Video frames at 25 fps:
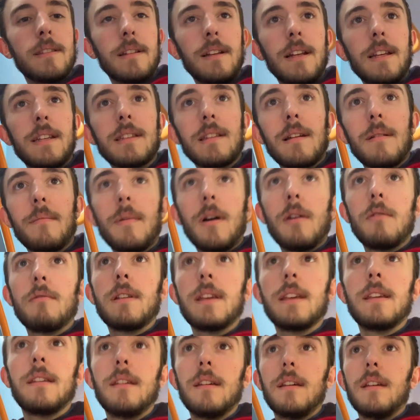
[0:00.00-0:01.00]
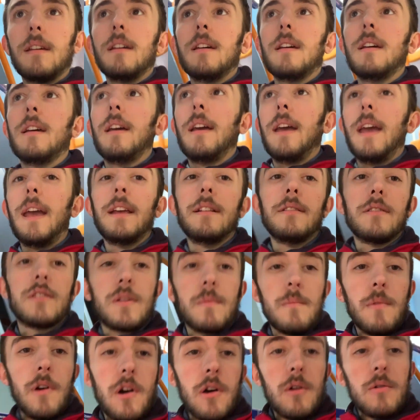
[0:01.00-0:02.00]
At least I'm only in
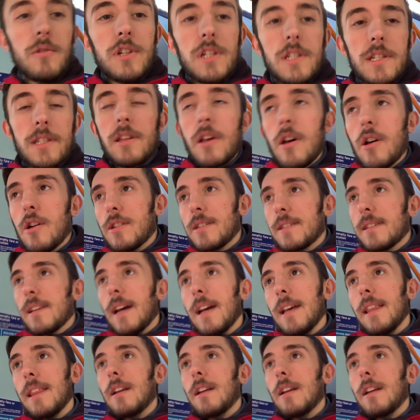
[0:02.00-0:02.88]
tomorrow, which is Thursday,